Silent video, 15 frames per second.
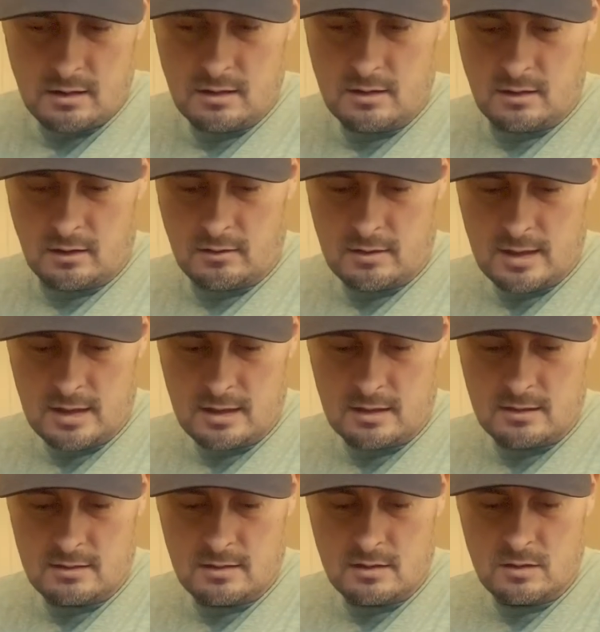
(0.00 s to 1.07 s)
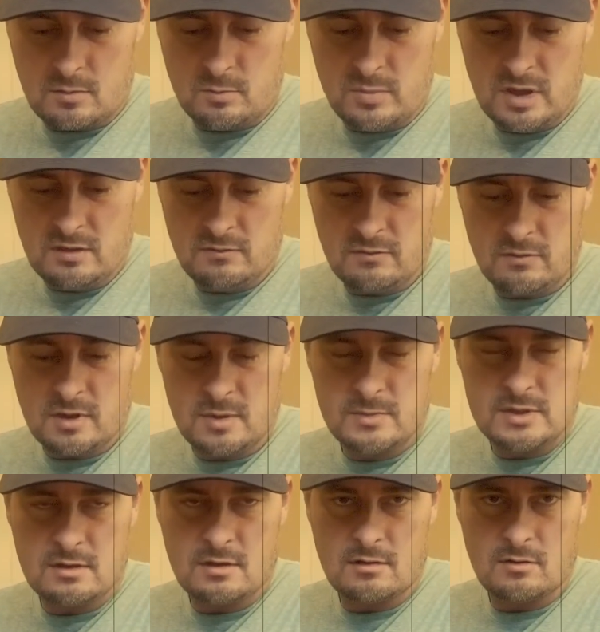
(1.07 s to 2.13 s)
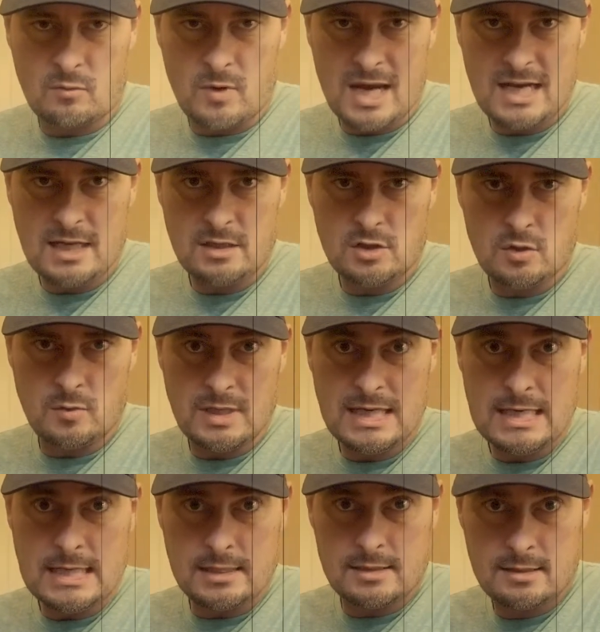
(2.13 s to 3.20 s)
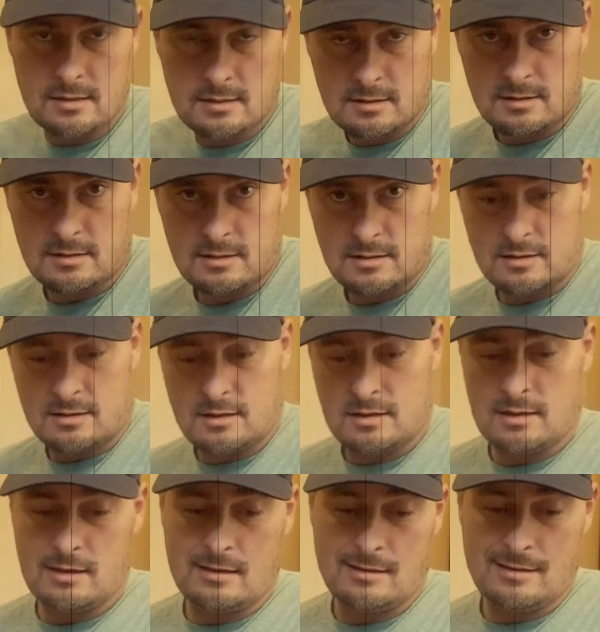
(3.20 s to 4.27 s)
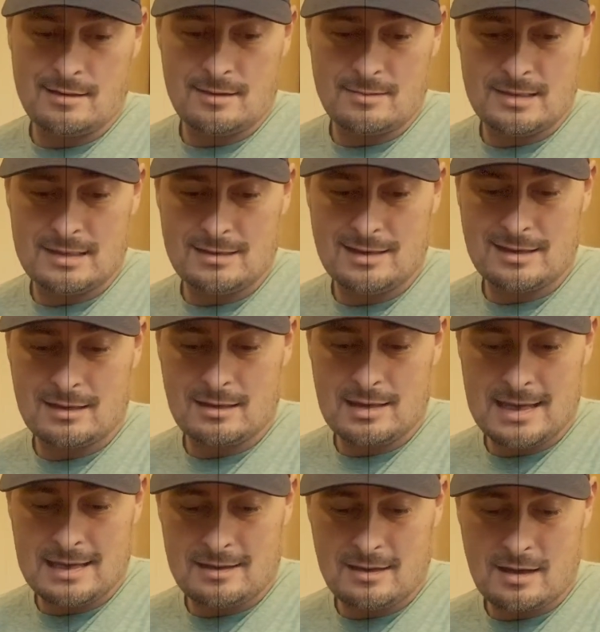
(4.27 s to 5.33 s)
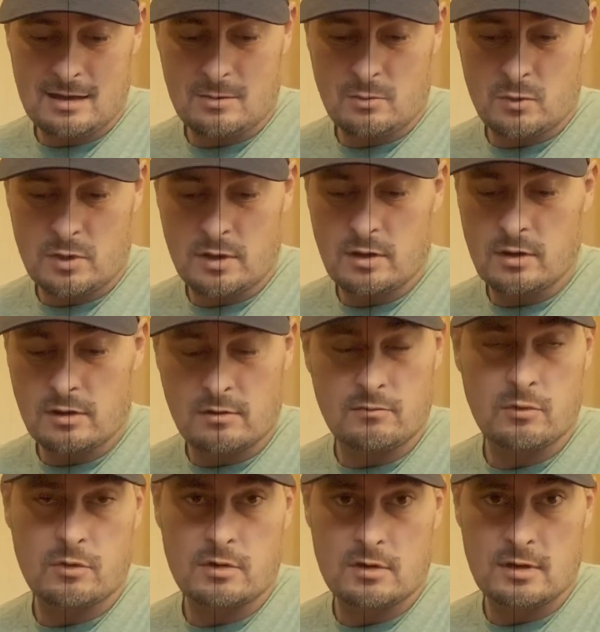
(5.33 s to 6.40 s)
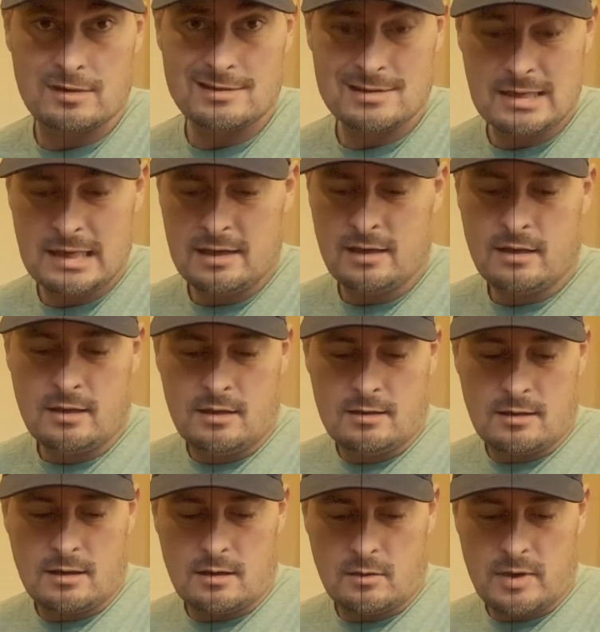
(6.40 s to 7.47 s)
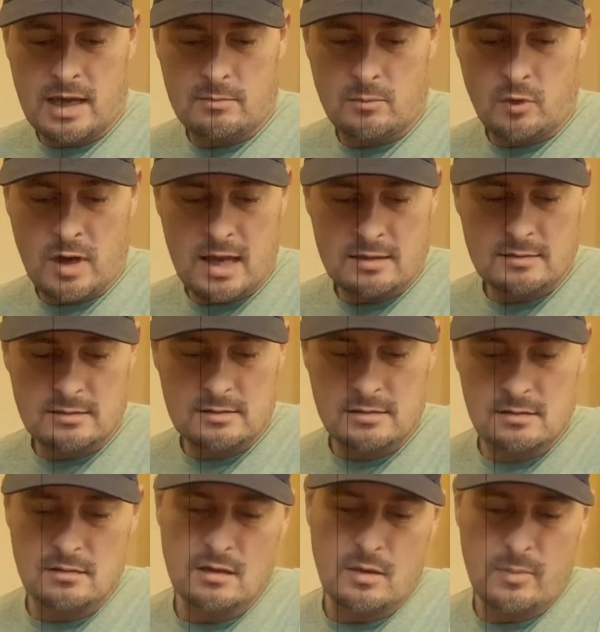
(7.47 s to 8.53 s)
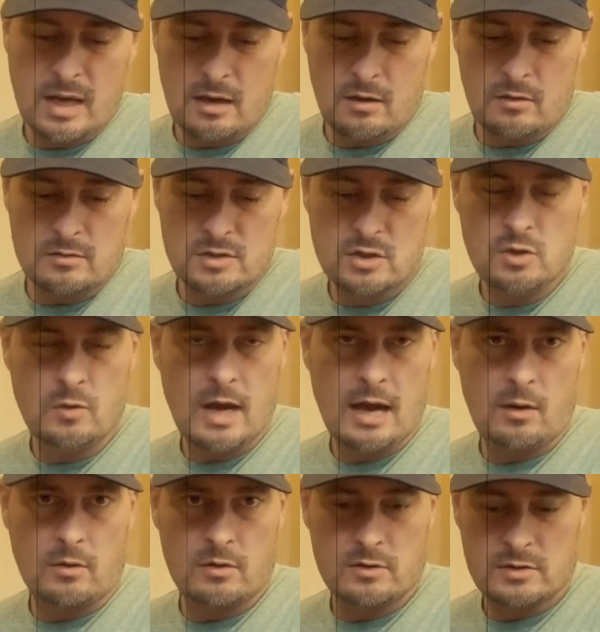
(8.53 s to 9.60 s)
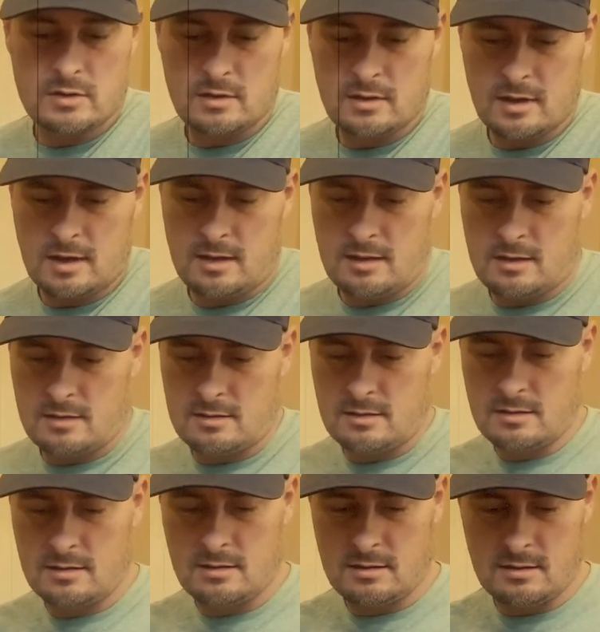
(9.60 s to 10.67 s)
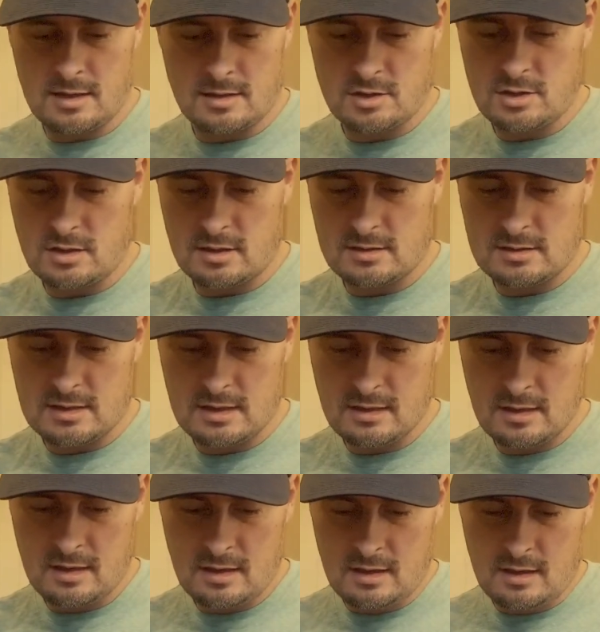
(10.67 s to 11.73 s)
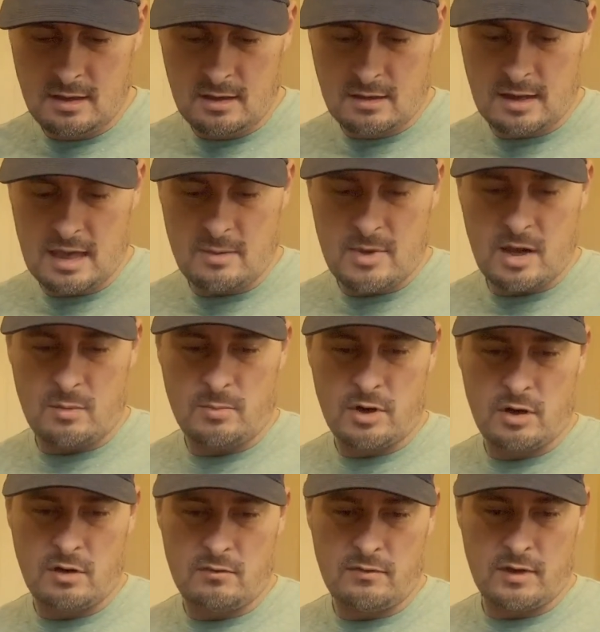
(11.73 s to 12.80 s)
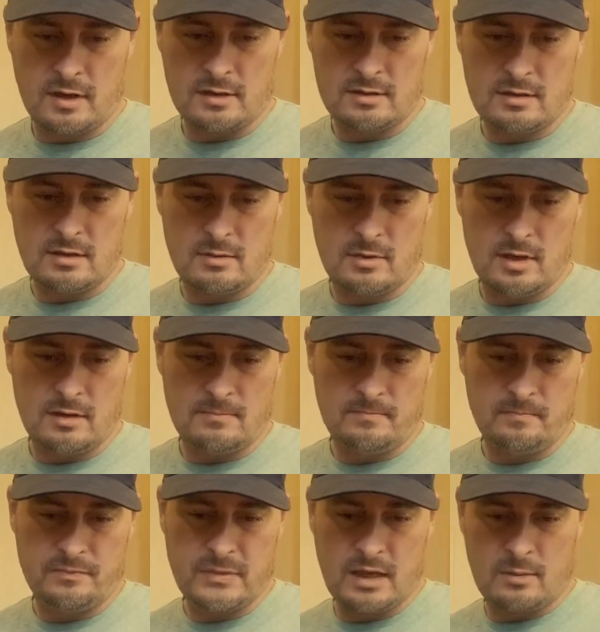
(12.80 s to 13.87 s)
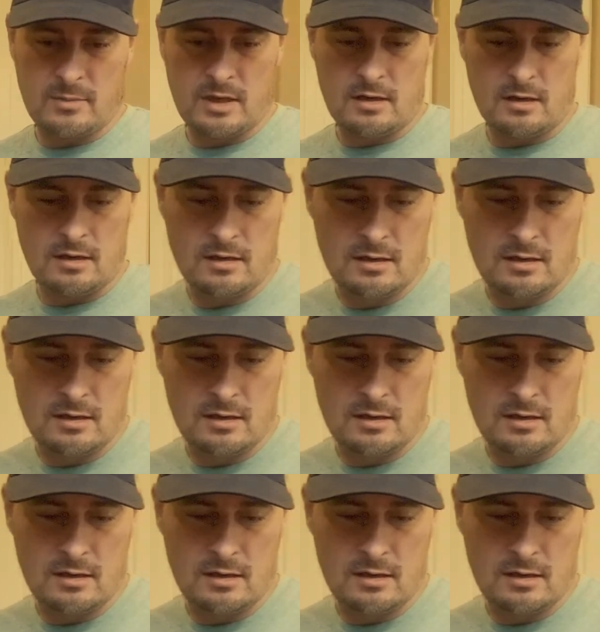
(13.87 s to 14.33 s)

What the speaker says: All right, our beef ribs are ready to eat. And not gonna lie, I am really looking forward to this. We had them rest about 2 hours and they just came out perfect. I mean, I'm gonna